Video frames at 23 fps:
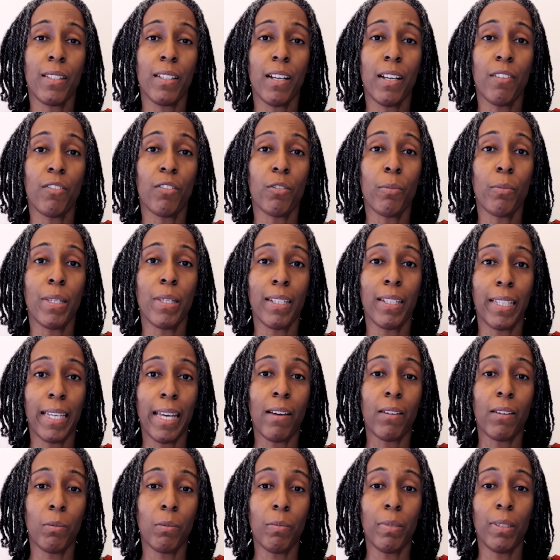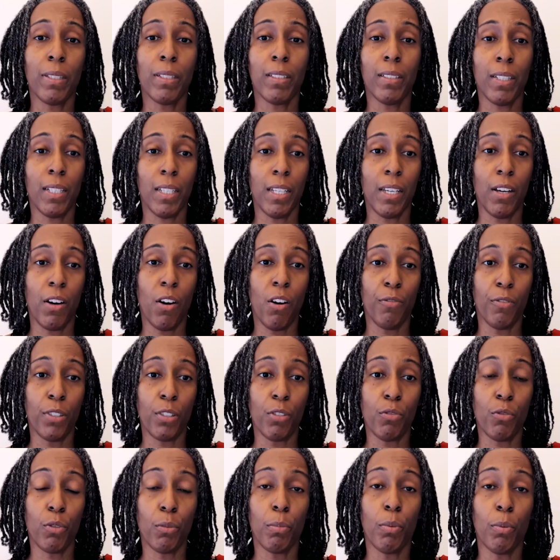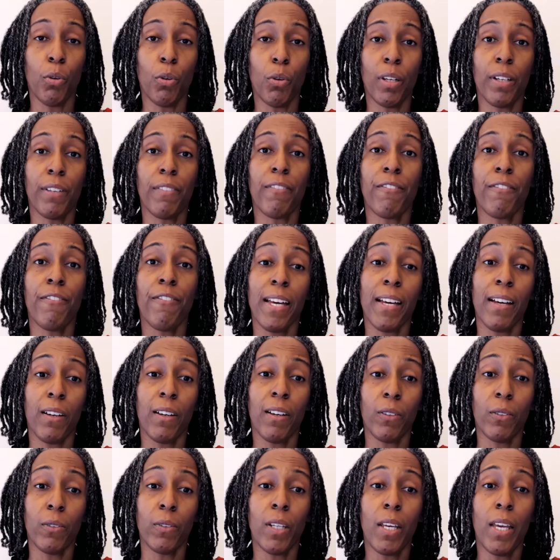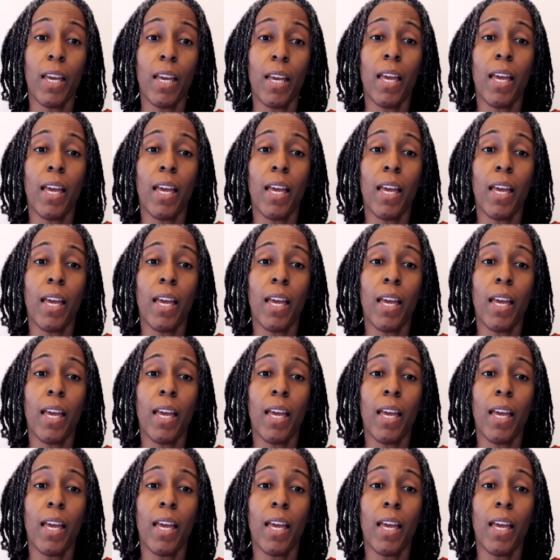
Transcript: Government Accountability Office report found